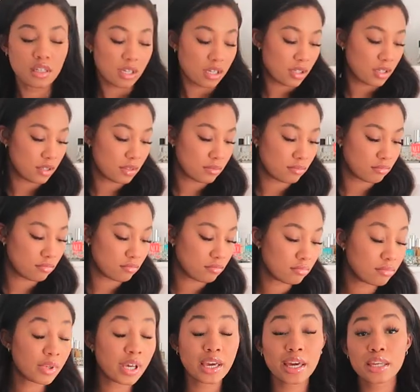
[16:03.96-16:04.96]
Um,
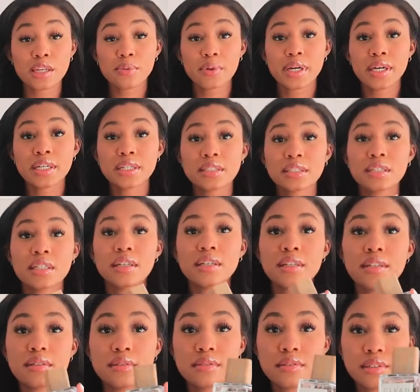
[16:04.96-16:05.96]
anyways,
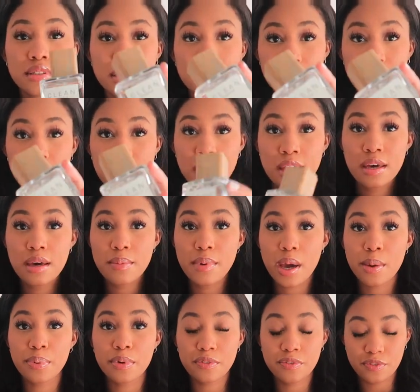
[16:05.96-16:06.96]

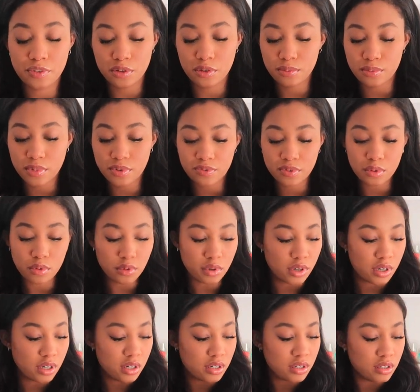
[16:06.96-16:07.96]
my perfume, of
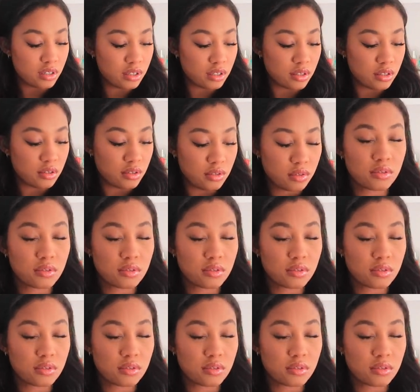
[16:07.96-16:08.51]
course.